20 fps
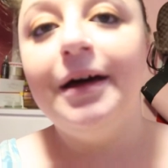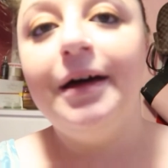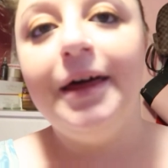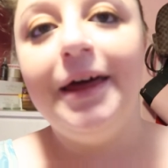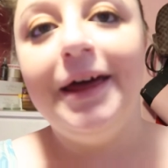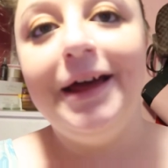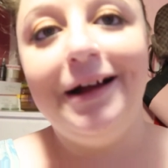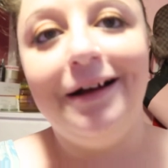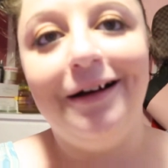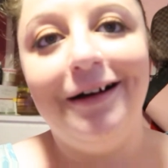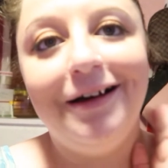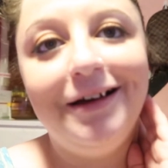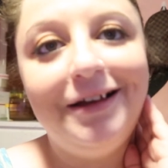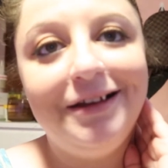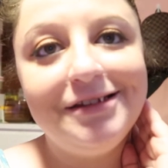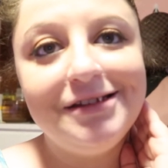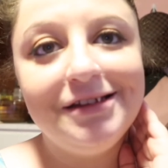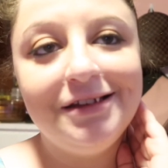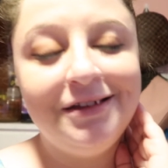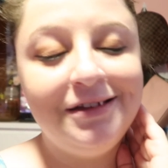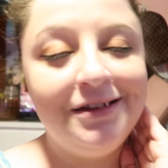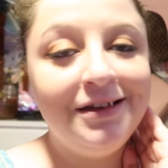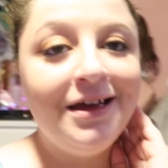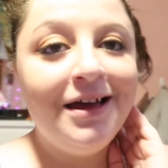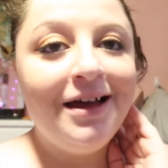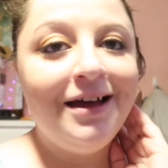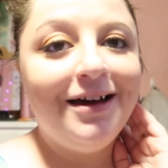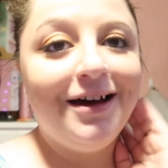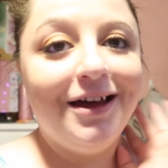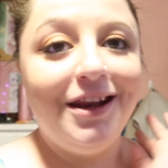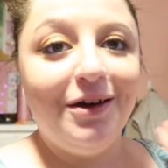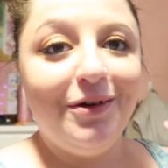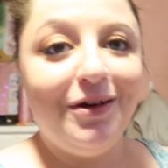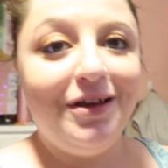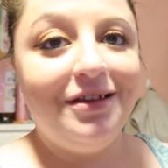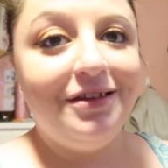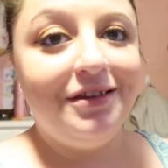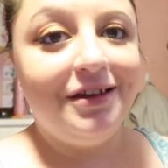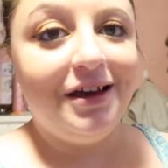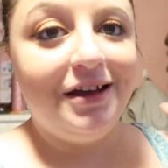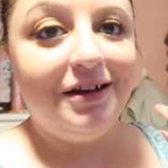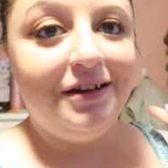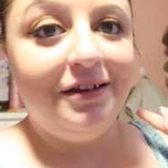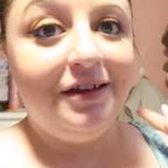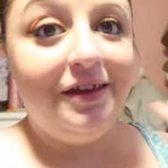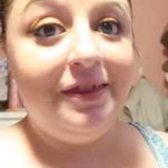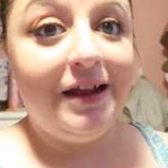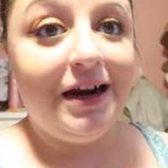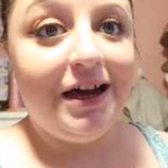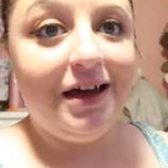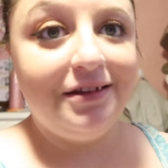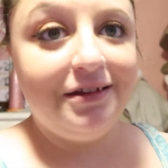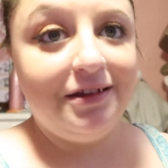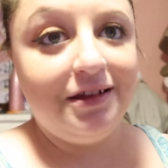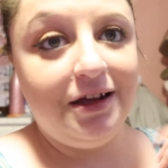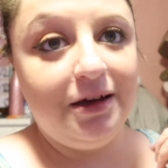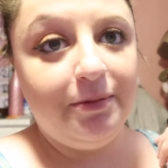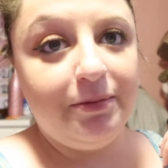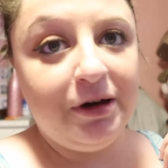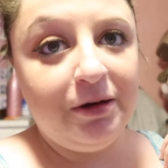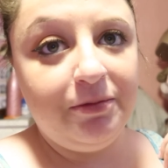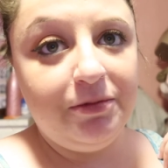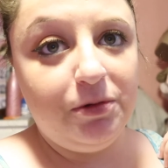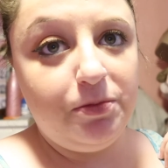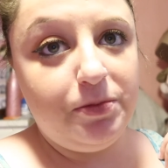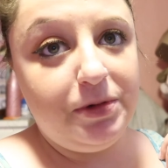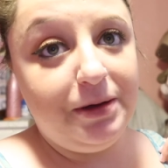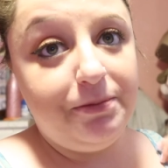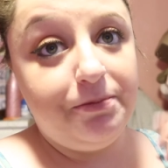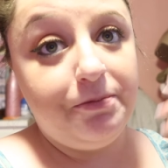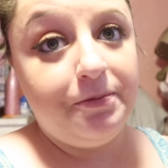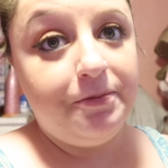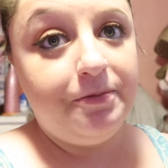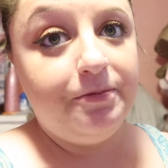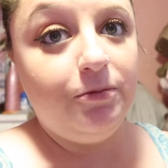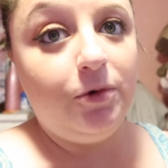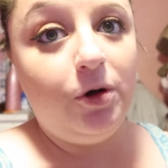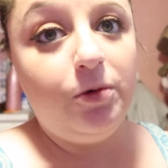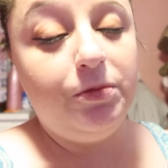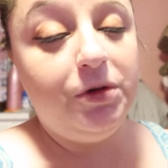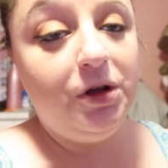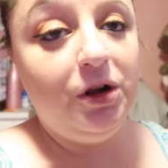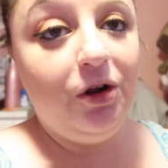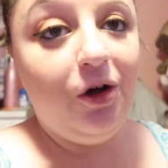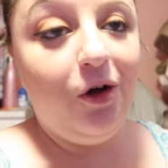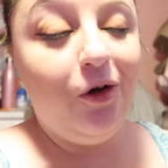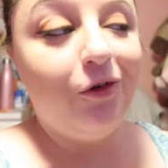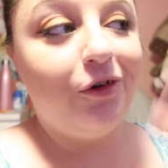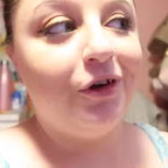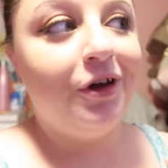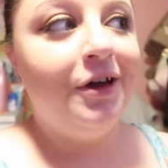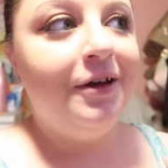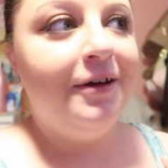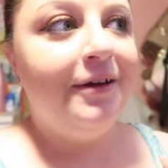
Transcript: Hey guys, I know I said in the last clip won't be long,